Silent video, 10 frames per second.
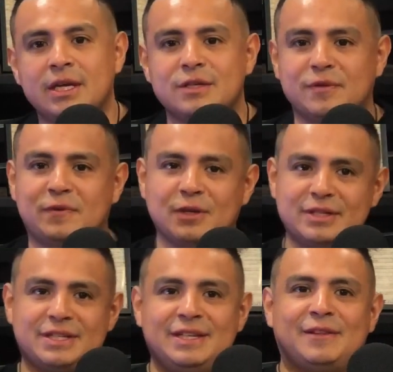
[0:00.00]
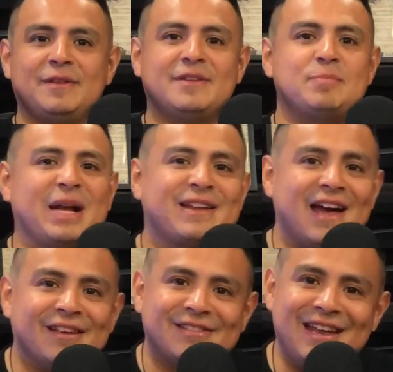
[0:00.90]
So if you're listening to this
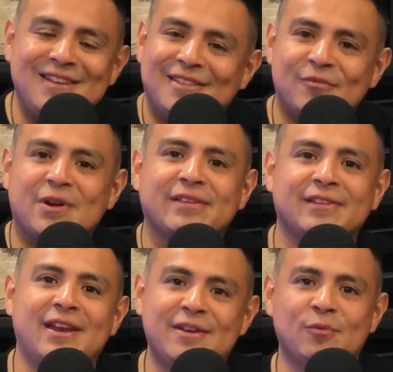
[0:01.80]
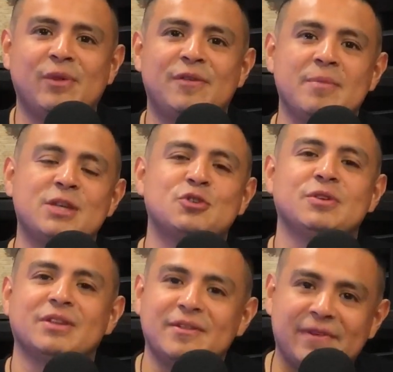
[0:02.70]
podcast, anything resonating with you, make sure
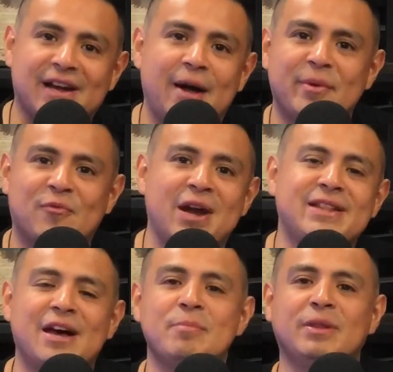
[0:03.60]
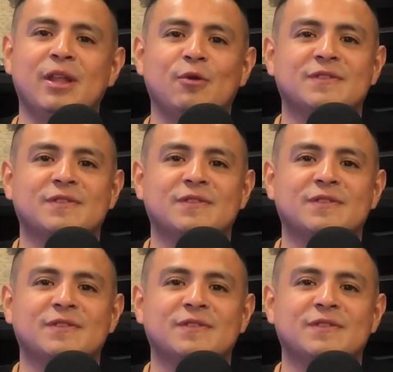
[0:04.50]
you leave a comment right down below.